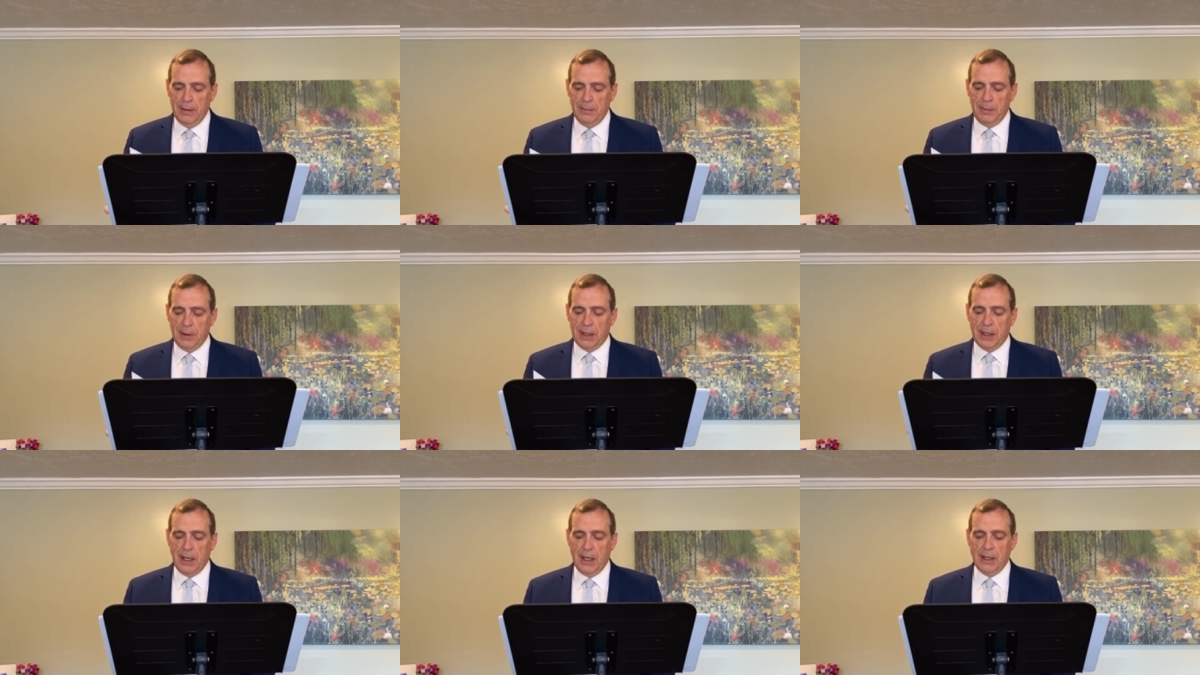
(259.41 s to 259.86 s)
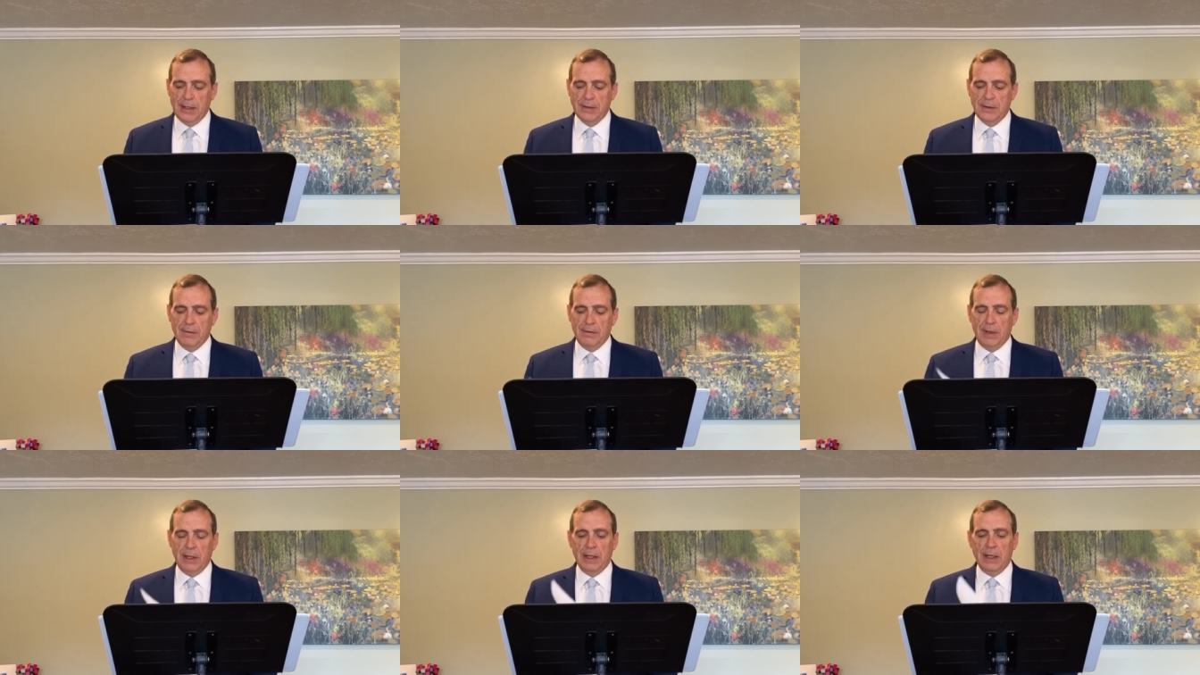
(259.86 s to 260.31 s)

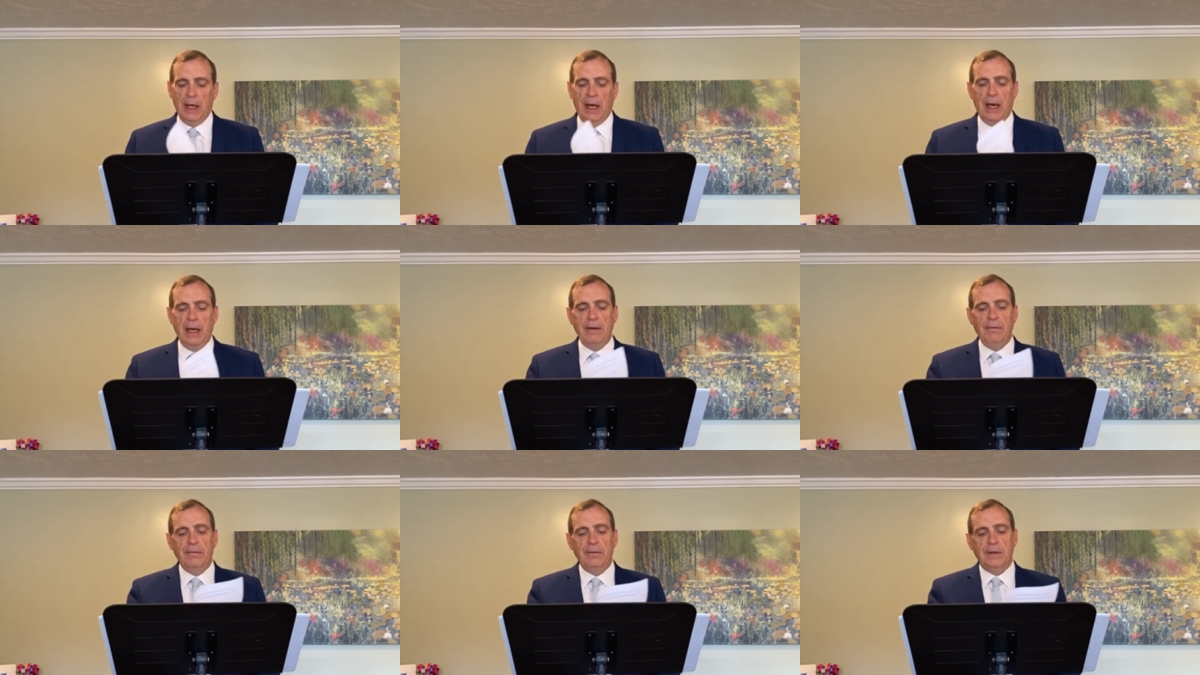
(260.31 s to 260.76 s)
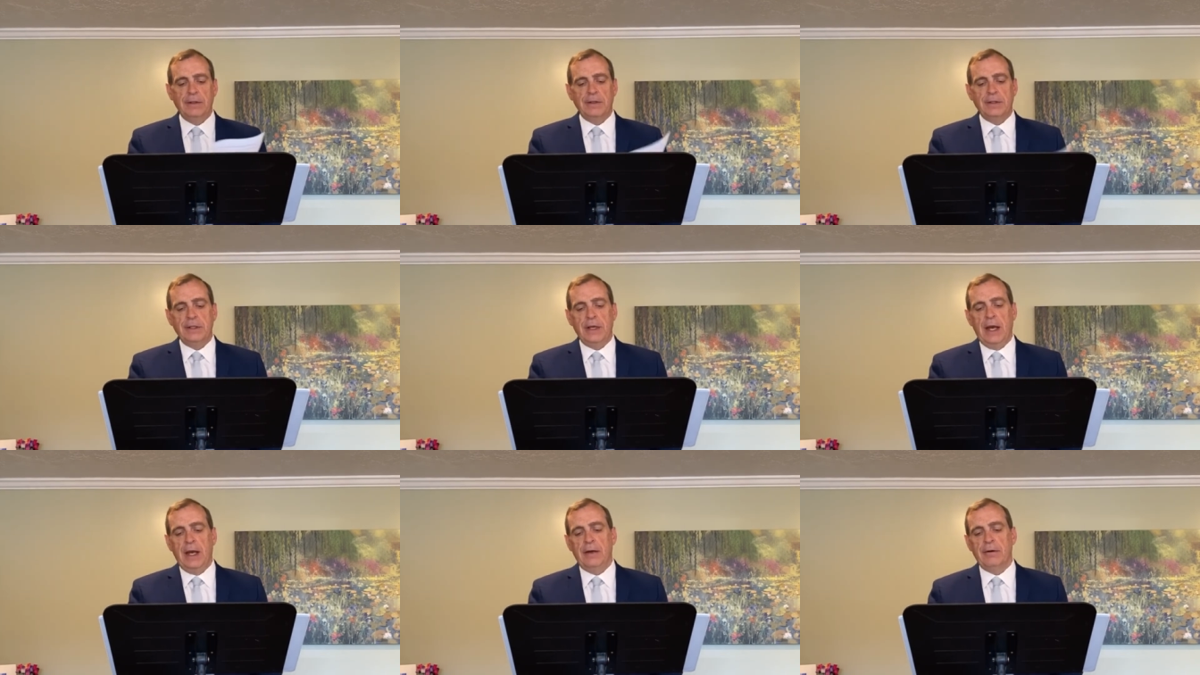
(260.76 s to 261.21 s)
because of the life and
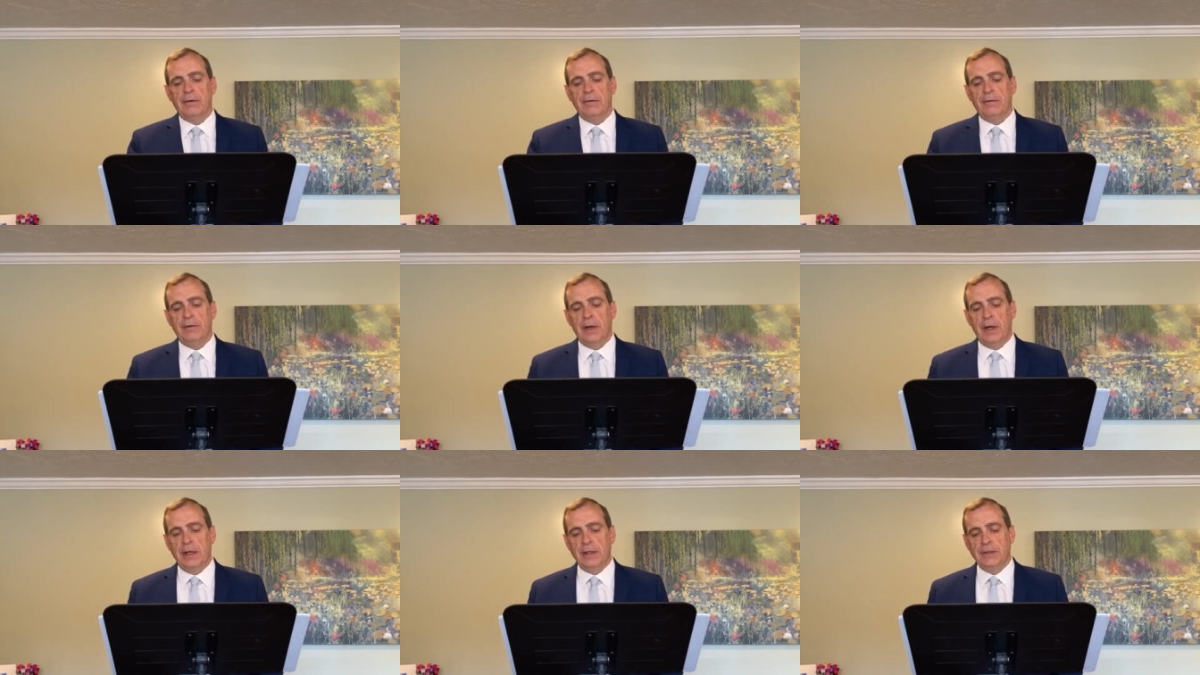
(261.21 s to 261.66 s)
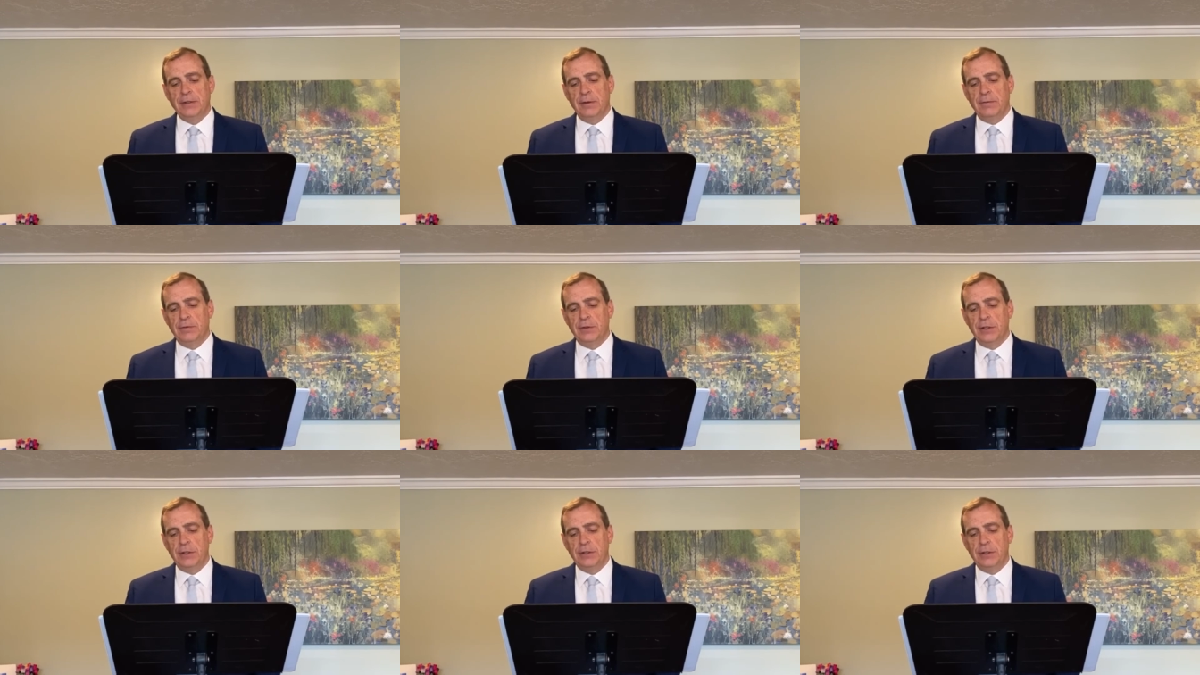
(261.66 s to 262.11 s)
sacrifice
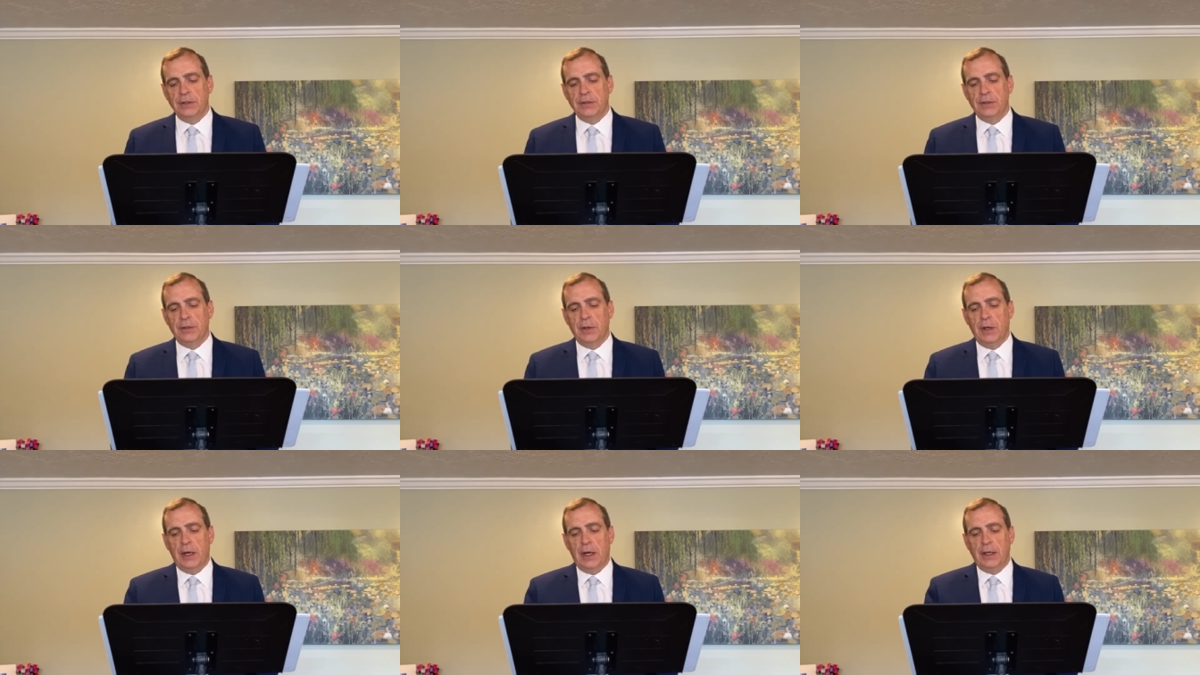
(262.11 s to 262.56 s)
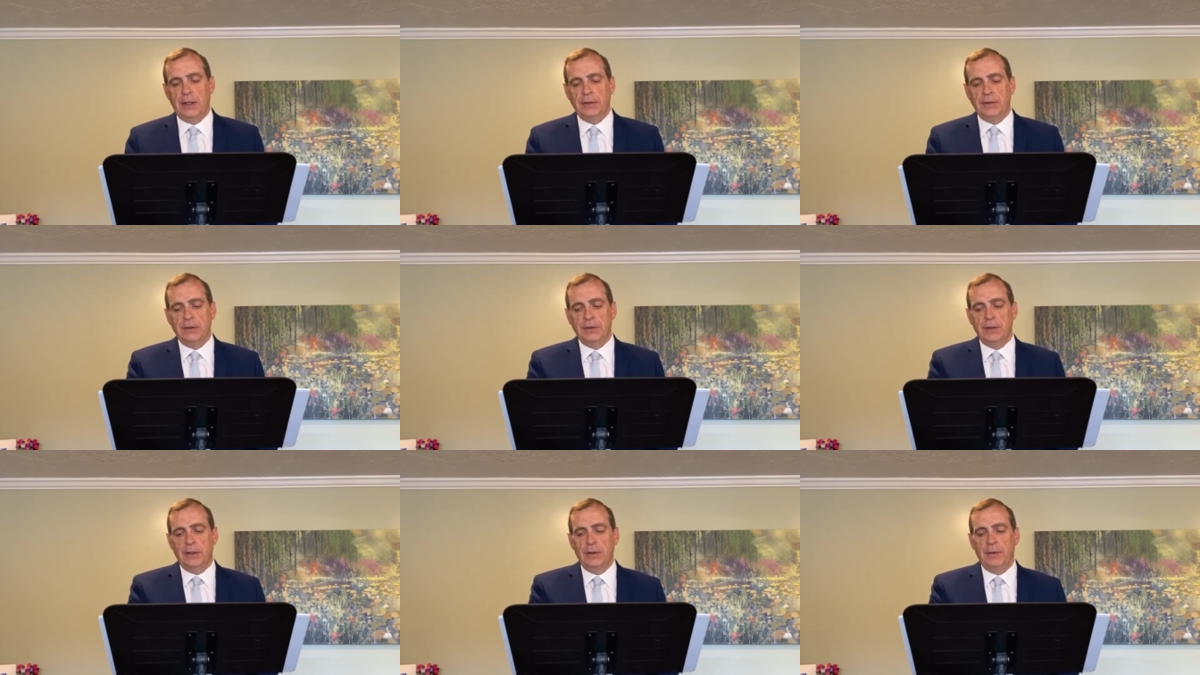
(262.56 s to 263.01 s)
of Jesus
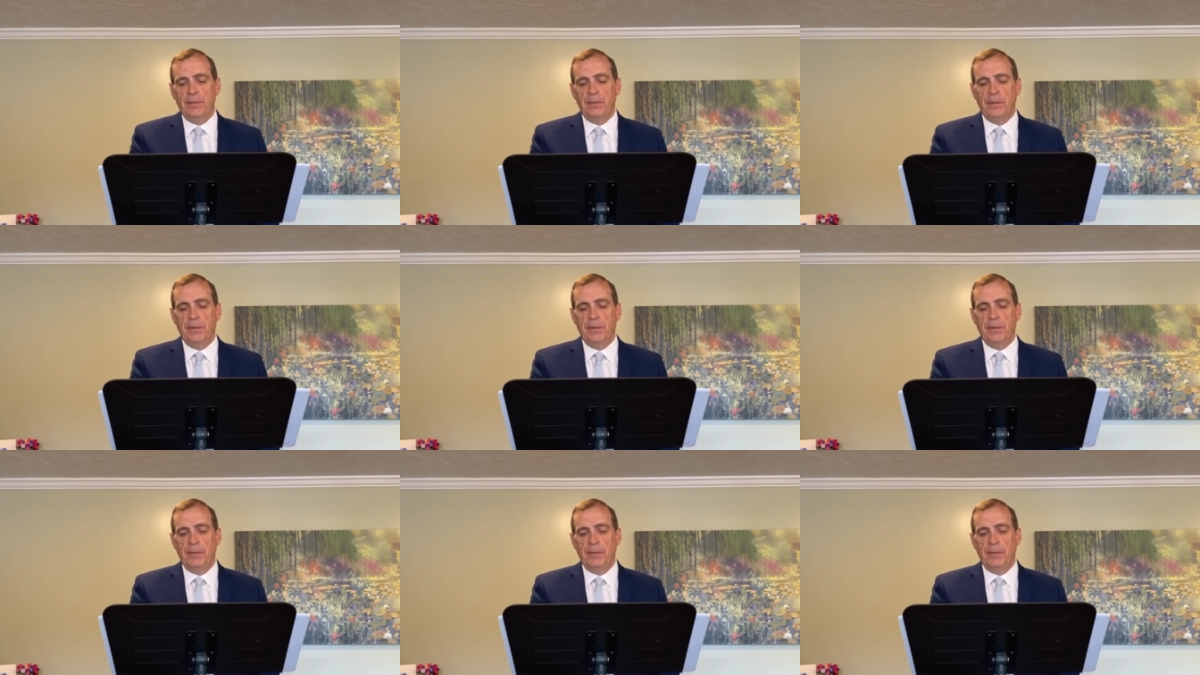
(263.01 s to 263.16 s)
Christ,